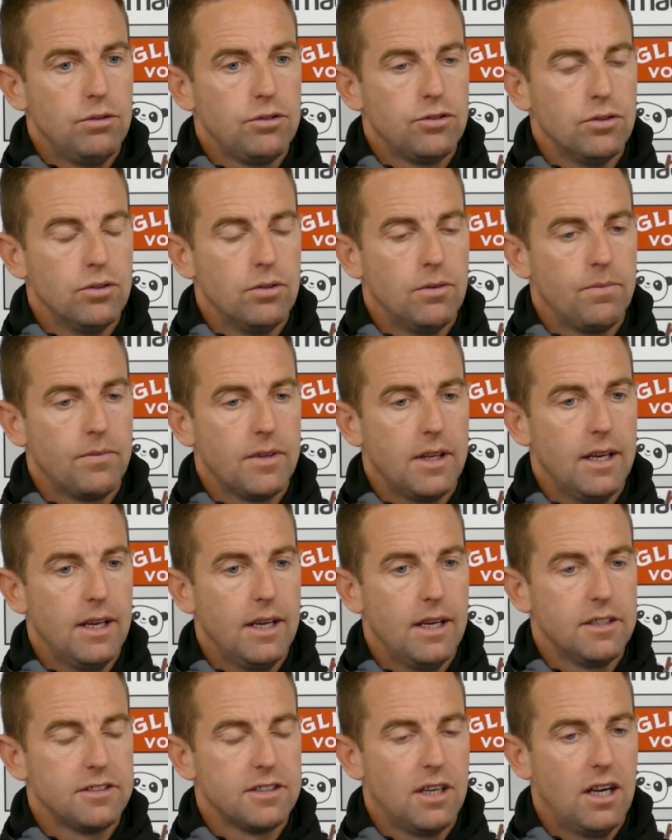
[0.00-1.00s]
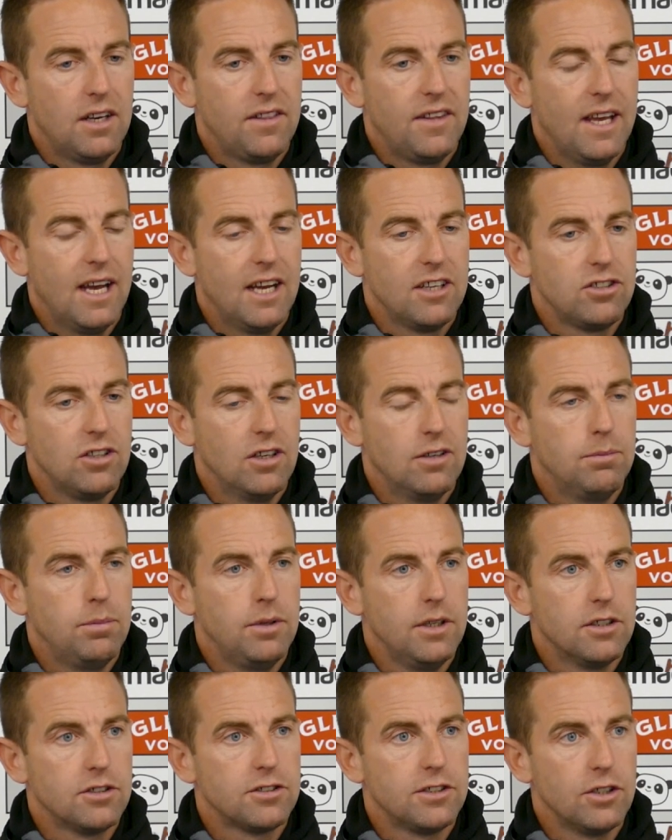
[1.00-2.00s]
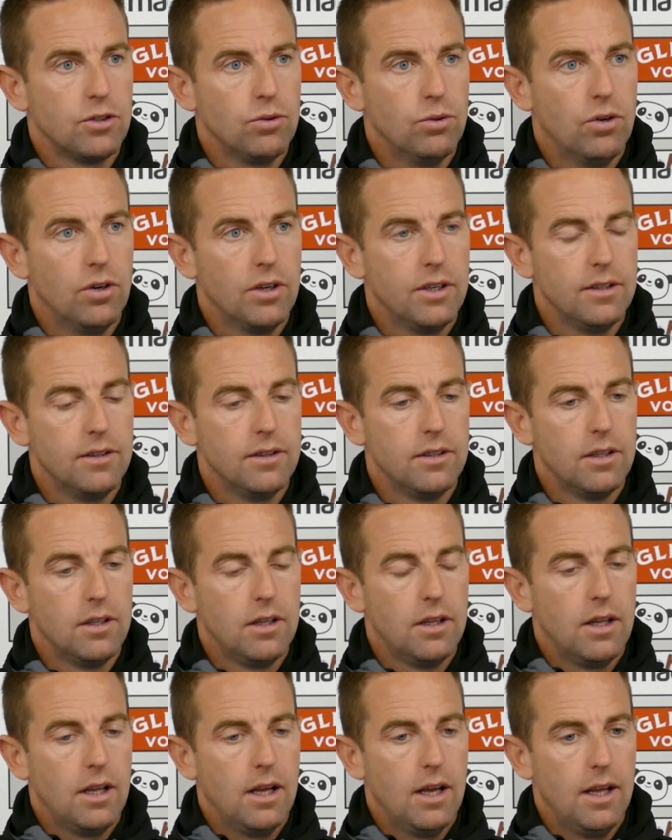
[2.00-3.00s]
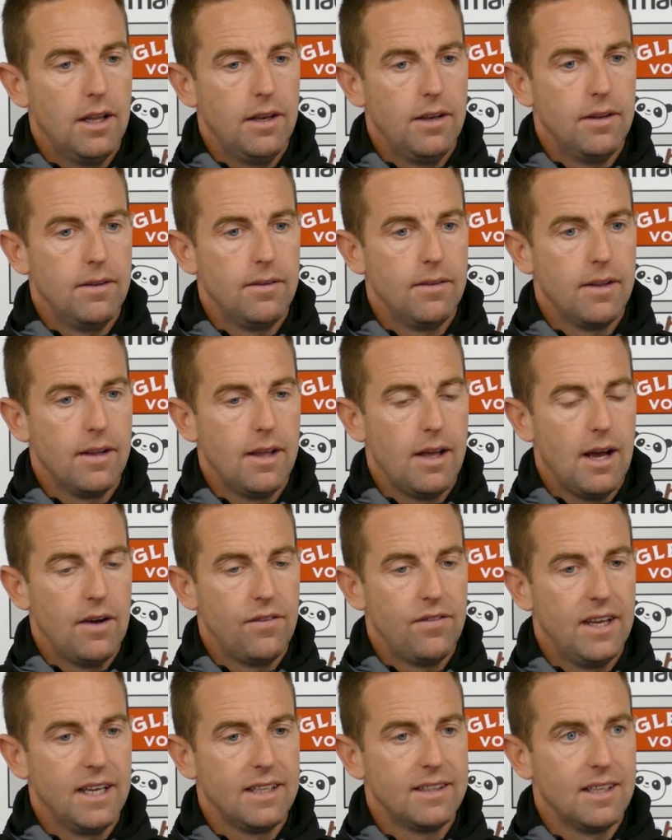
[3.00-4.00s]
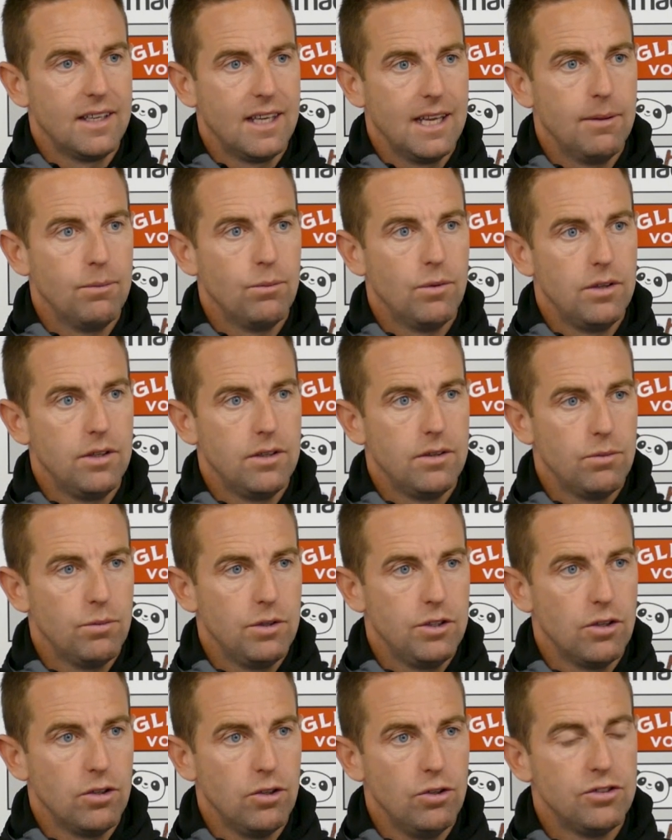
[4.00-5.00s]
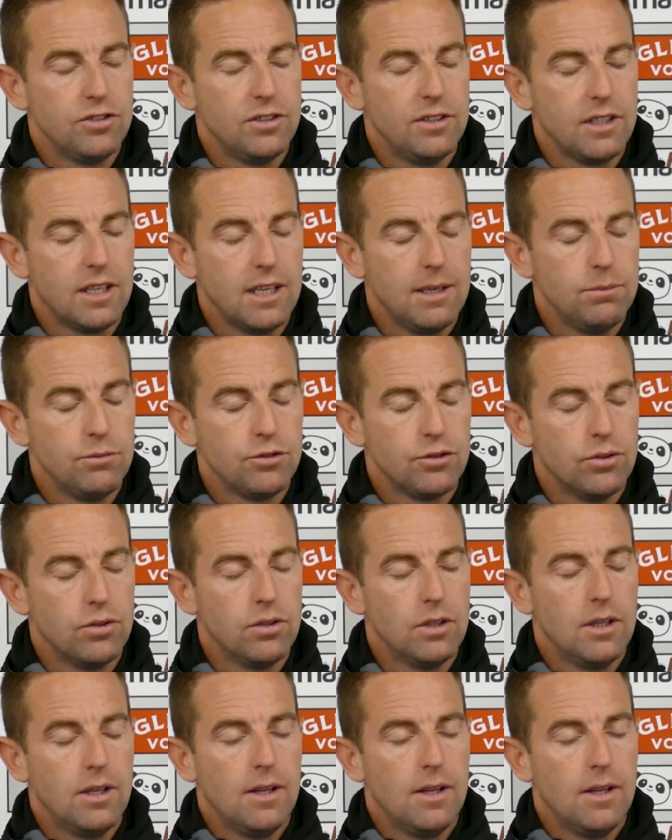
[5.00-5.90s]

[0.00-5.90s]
So it's hard to ask young players to go on and affect the game when you're losing the game. So,